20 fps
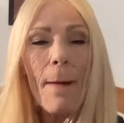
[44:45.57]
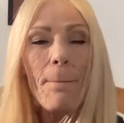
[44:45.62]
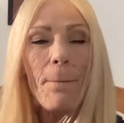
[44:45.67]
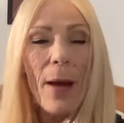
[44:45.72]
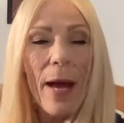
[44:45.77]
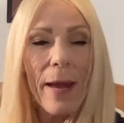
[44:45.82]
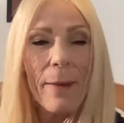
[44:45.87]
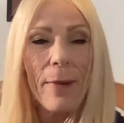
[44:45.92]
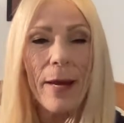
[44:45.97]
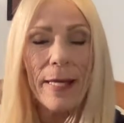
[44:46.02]

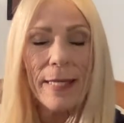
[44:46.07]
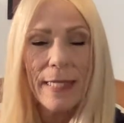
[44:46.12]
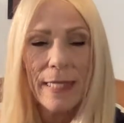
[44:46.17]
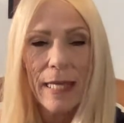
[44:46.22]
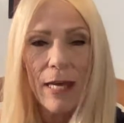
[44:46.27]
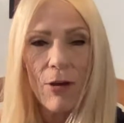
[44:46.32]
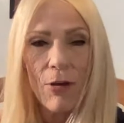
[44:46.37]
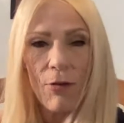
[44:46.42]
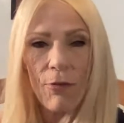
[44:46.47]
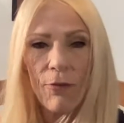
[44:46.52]
by
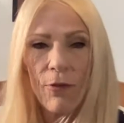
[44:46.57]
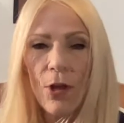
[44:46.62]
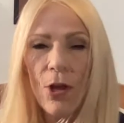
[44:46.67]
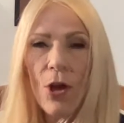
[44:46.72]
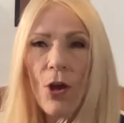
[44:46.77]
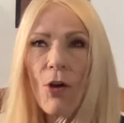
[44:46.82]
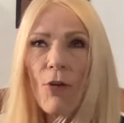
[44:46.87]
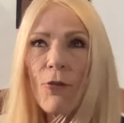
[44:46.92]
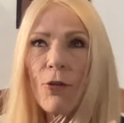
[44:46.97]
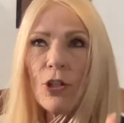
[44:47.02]
myself
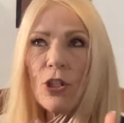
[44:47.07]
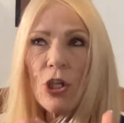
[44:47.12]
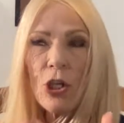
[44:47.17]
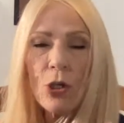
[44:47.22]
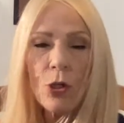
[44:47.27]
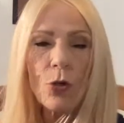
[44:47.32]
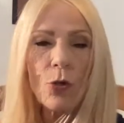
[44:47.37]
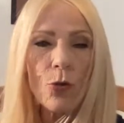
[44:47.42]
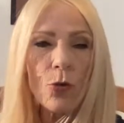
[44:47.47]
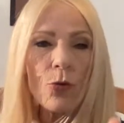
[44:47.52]
for
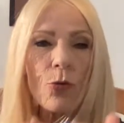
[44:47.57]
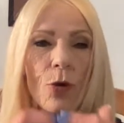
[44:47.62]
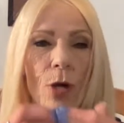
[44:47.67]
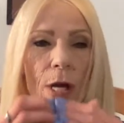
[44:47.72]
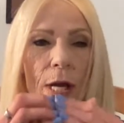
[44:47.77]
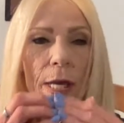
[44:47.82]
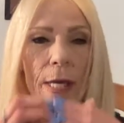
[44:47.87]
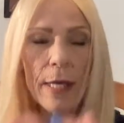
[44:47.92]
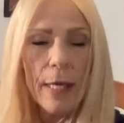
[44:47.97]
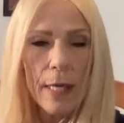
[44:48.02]
2
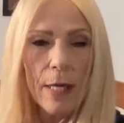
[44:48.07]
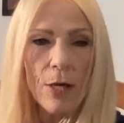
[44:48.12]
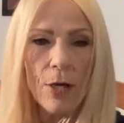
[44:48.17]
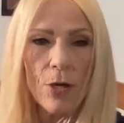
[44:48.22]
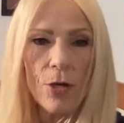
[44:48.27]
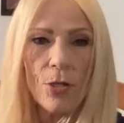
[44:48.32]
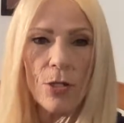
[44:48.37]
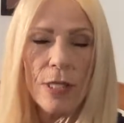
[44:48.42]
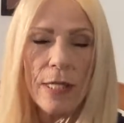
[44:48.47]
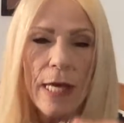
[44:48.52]

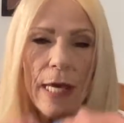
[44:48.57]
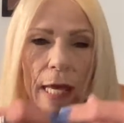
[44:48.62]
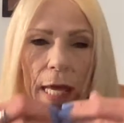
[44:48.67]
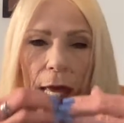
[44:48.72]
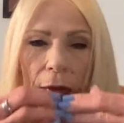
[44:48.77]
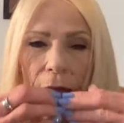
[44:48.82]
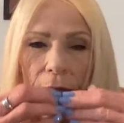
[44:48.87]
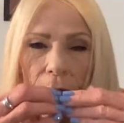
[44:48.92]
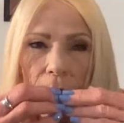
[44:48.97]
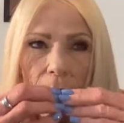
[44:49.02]
years
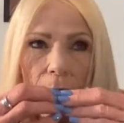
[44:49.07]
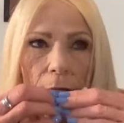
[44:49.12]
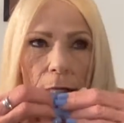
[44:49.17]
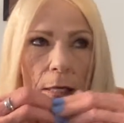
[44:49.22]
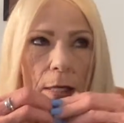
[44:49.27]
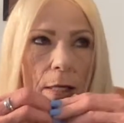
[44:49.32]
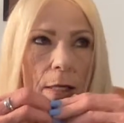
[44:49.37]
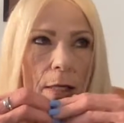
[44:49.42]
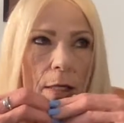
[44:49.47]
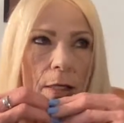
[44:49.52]
and
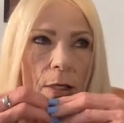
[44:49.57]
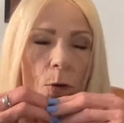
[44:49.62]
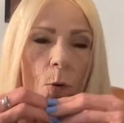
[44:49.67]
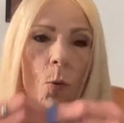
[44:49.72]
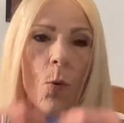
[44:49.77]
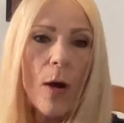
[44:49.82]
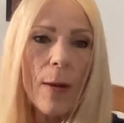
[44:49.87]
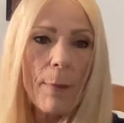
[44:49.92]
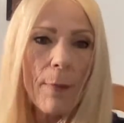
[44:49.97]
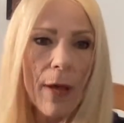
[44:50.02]

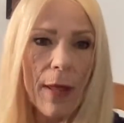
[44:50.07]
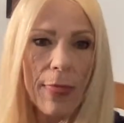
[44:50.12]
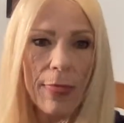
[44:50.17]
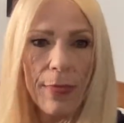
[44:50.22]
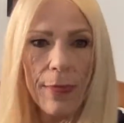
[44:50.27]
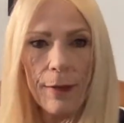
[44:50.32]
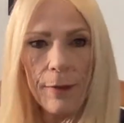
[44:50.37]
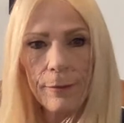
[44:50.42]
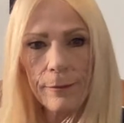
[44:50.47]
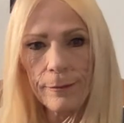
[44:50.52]
1
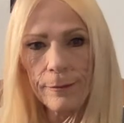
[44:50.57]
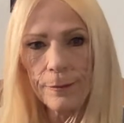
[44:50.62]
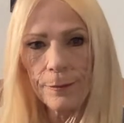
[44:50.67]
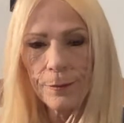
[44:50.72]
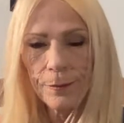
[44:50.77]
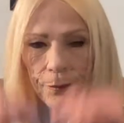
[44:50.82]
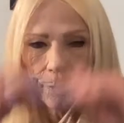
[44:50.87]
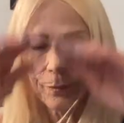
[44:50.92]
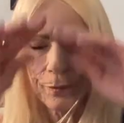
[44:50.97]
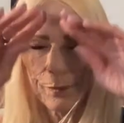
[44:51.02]
month.
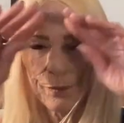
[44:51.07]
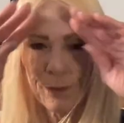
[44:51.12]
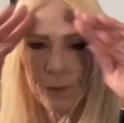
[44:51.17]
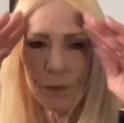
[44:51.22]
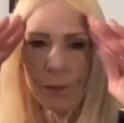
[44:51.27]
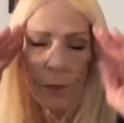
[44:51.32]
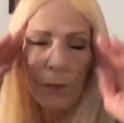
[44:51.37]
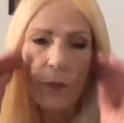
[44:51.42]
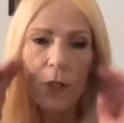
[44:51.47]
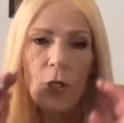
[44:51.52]

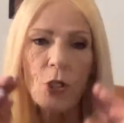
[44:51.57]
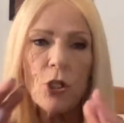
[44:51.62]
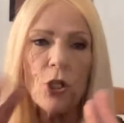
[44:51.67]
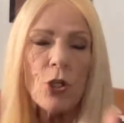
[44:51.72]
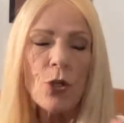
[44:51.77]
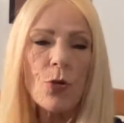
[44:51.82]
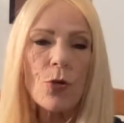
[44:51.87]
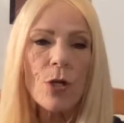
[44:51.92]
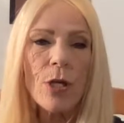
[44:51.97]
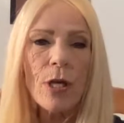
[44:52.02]

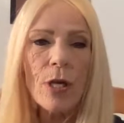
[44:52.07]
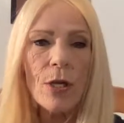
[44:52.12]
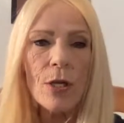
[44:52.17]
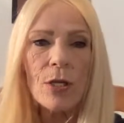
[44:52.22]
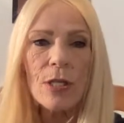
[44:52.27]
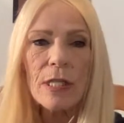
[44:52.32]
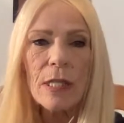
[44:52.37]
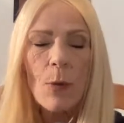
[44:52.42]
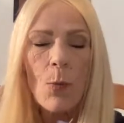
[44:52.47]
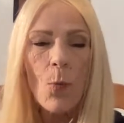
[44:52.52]
2
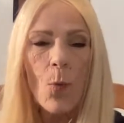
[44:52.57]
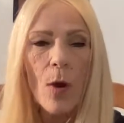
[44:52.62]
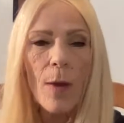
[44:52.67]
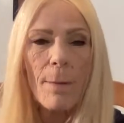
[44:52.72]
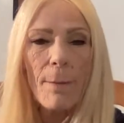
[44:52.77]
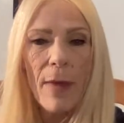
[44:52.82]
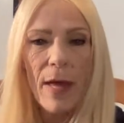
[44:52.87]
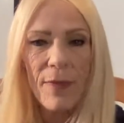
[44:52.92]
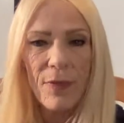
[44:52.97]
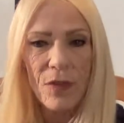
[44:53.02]
years and
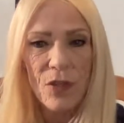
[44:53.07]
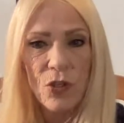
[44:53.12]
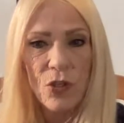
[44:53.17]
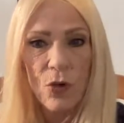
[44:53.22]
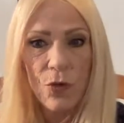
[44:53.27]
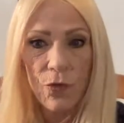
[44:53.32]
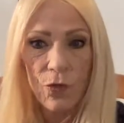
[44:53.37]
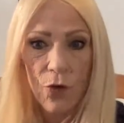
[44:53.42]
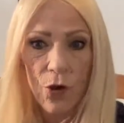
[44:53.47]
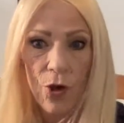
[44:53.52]
1 month
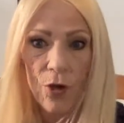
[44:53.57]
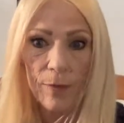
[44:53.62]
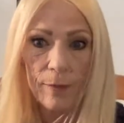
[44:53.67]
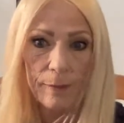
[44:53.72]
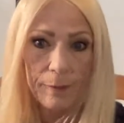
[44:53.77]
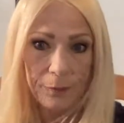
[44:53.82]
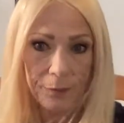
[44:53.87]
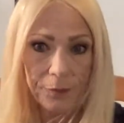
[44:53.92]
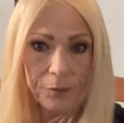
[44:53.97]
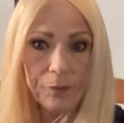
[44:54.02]
so far.
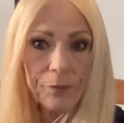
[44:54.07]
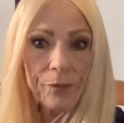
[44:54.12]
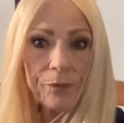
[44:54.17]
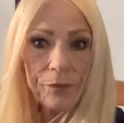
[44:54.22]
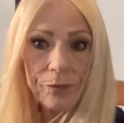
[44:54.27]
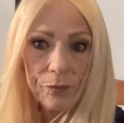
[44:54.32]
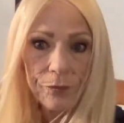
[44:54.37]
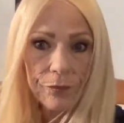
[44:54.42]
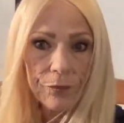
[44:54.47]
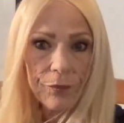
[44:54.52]

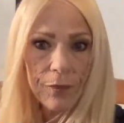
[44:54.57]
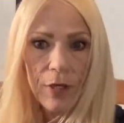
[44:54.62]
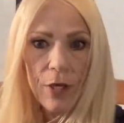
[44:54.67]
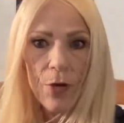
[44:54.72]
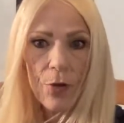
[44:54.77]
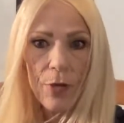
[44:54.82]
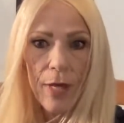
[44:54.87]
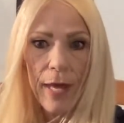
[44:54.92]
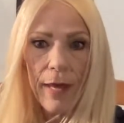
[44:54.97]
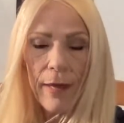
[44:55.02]

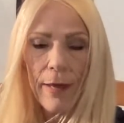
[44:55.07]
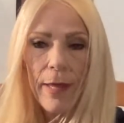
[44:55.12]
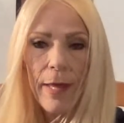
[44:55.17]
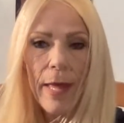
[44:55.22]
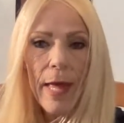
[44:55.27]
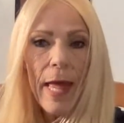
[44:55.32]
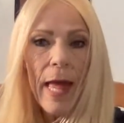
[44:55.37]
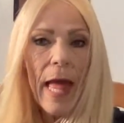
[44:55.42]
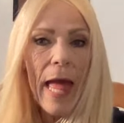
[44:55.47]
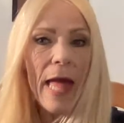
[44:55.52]
Okay.
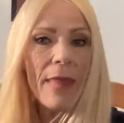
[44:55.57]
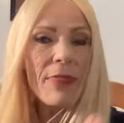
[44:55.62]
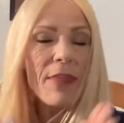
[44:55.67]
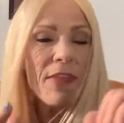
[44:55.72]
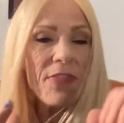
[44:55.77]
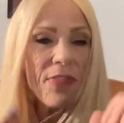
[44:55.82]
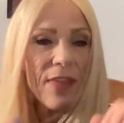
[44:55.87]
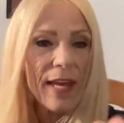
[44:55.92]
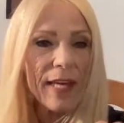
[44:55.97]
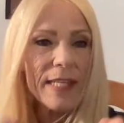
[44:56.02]
And the
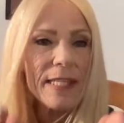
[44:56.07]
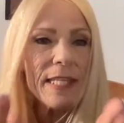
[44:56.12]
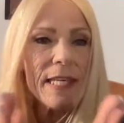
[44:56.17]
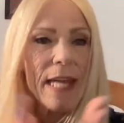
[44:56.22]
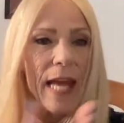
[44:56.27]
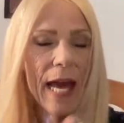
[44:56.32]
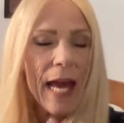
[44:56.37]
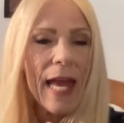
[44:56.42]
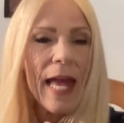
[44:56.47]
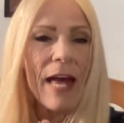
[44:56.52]
things that
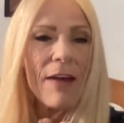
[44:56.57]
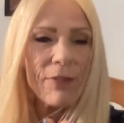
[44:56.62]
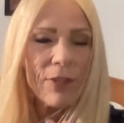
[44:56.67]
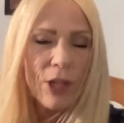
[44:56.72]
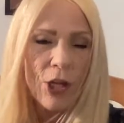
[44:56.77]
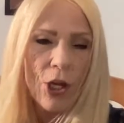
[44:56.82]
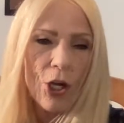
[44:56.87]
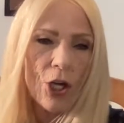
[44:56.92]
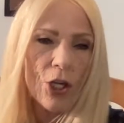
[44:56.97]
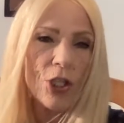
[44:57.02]
I have
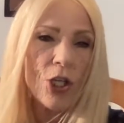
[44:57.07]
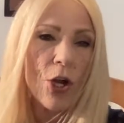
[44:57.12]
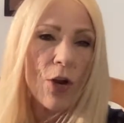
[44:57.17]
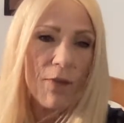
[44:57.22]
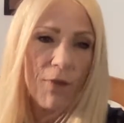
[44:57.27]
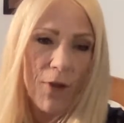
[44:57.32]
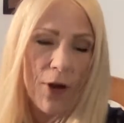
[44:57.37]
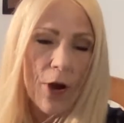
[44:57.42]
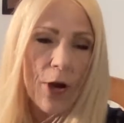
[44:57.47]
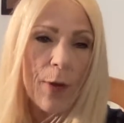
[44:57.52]
learned
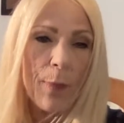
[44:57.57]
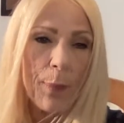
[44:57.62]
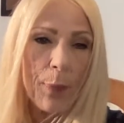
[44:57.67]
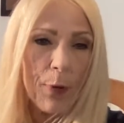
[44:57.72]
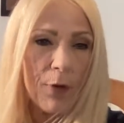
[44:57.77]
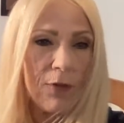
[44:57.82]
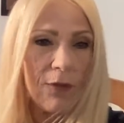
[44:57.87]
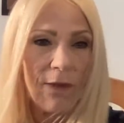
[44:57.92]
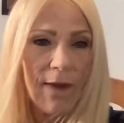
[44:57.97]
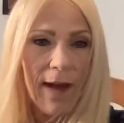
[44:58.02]
are very
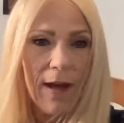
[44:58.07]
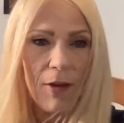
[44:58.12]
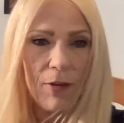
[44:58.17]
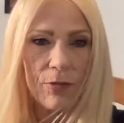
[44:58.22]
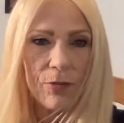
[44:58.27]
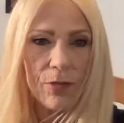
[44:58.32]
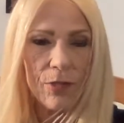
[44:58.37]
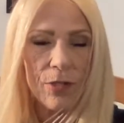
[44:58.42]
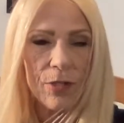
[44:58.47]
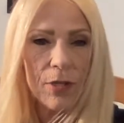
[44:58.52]

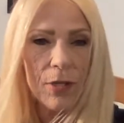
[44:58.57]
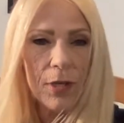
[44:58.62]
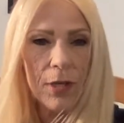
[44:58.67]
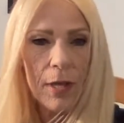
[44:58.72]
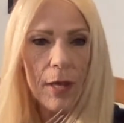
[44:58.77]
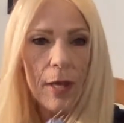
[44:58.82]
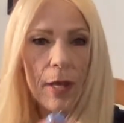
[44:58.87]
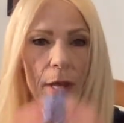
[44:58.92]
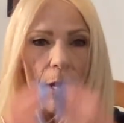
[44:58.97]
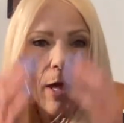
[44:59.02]
profound.
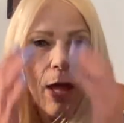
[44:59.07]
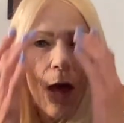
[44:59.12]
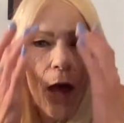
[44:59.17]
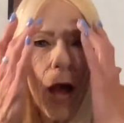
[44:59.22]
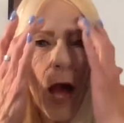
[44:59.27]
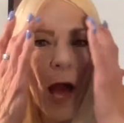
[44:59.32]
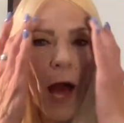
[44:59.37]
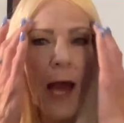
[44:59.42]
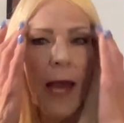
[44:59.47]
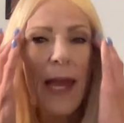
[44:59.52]

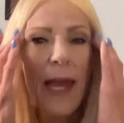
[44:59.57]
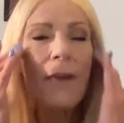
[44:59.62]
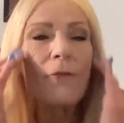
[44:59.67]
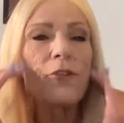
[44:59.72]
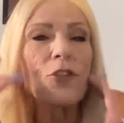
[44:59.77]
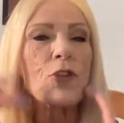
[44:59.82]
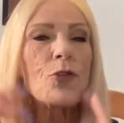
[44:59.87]
I have